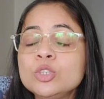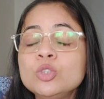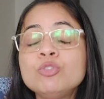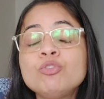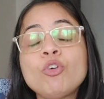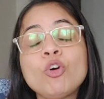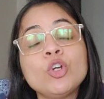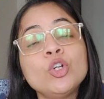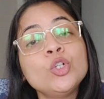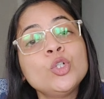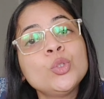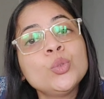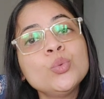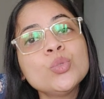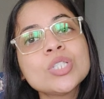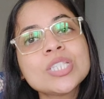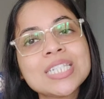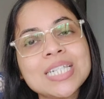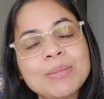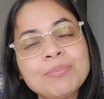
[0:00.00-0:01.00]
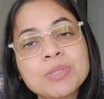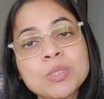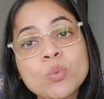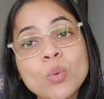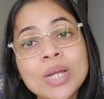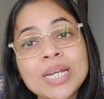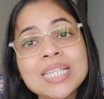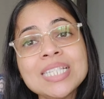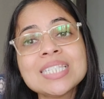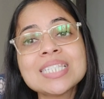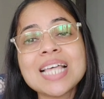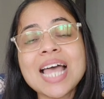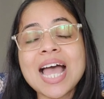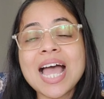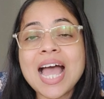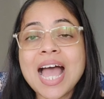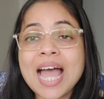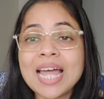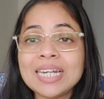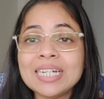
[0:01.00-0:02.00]
you follow 2 steps. One is
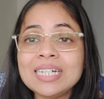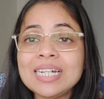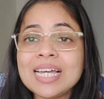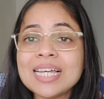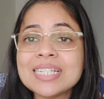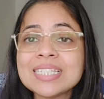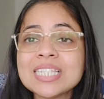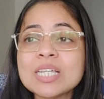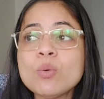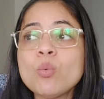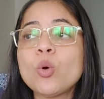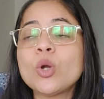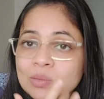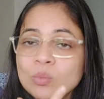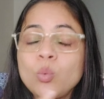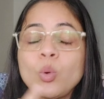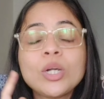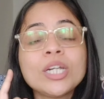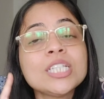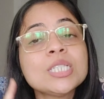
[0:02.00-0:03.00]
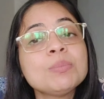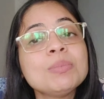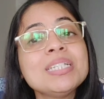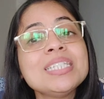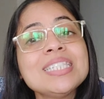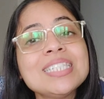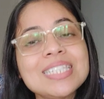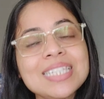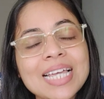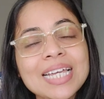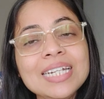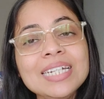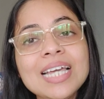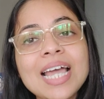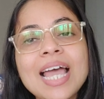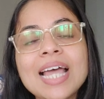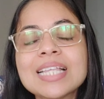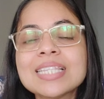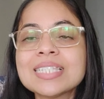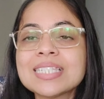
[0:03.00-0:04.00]
analyzing what is being
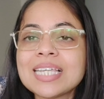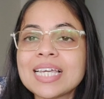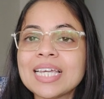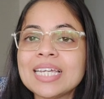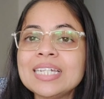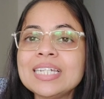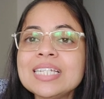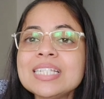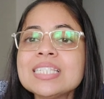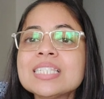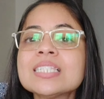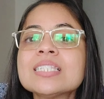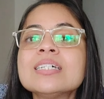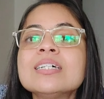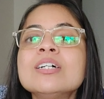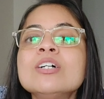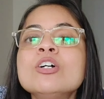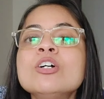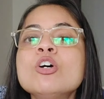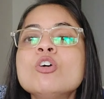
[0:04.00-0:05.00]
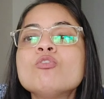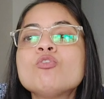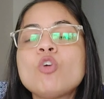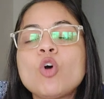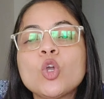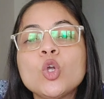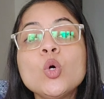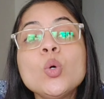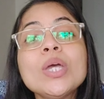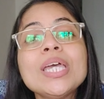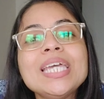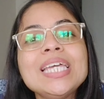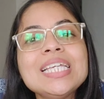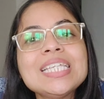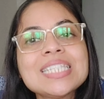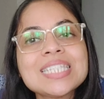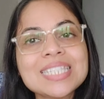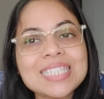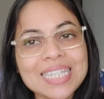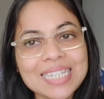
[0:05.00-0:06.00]
said, and second is follow
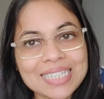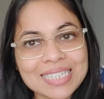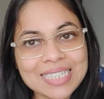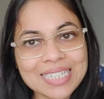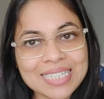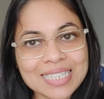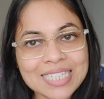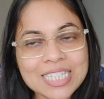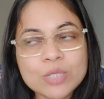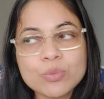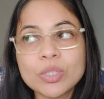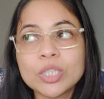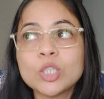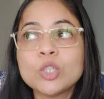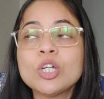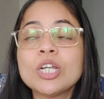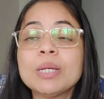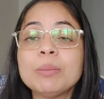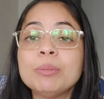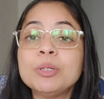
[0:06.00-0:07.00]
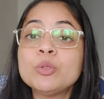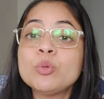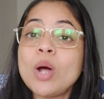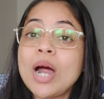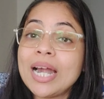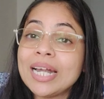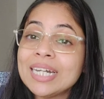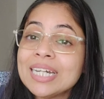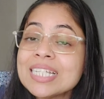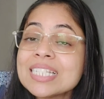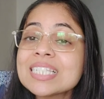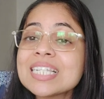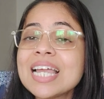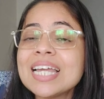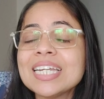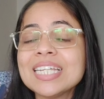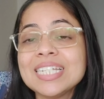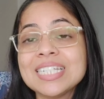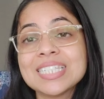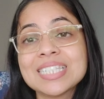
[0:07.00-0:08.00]
each sentence, whether you're able to
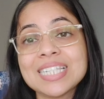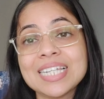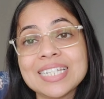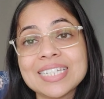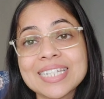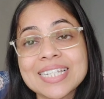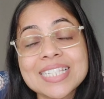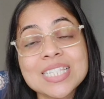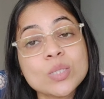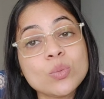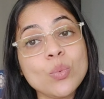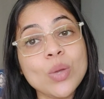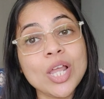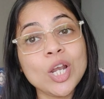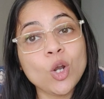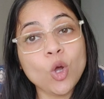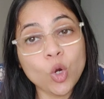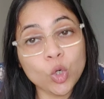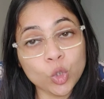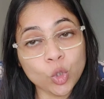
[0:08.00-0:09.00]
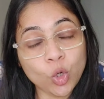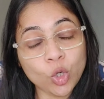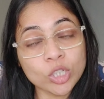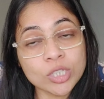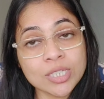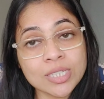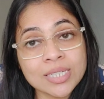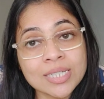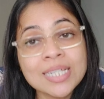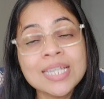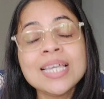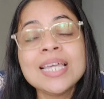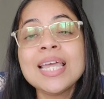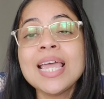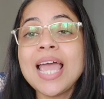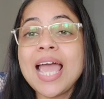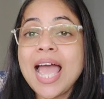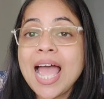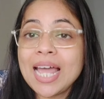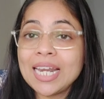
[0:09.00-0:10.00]
understand each sentence well or not.
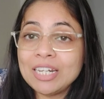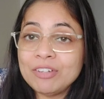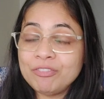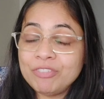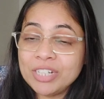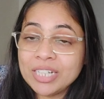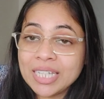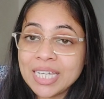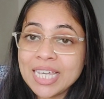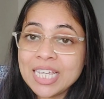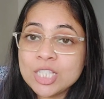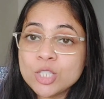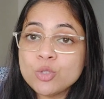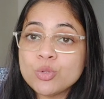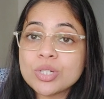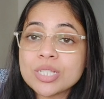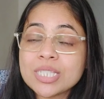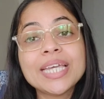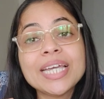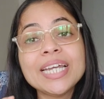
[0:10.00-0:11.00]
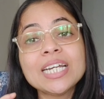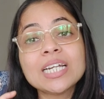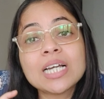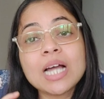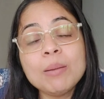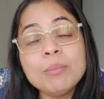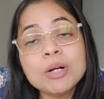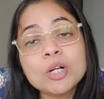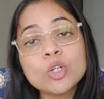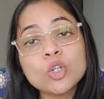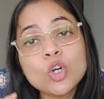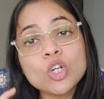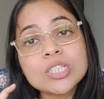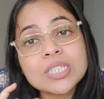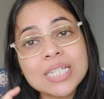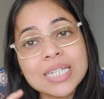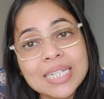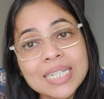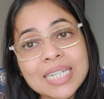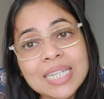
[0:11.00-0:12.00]
And if in case you come
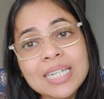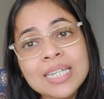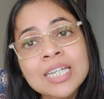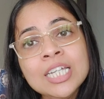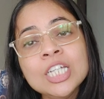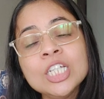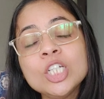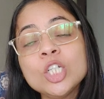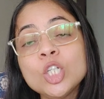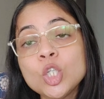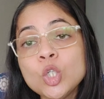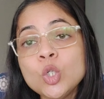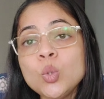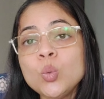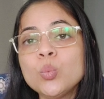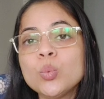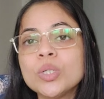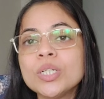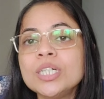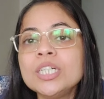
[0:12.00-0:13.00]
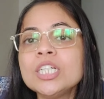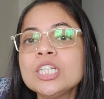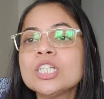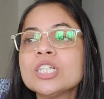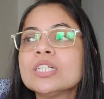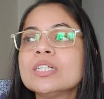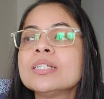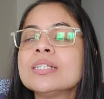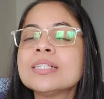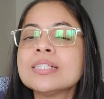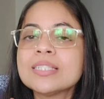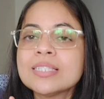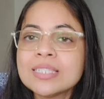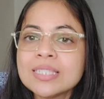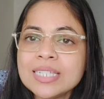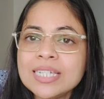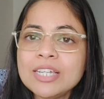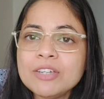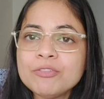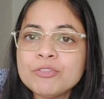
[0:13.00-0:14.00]
across any new word,
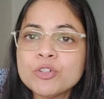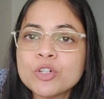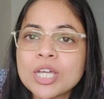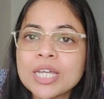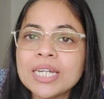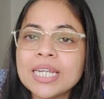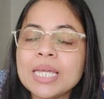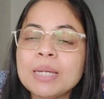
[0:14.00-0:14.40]
see if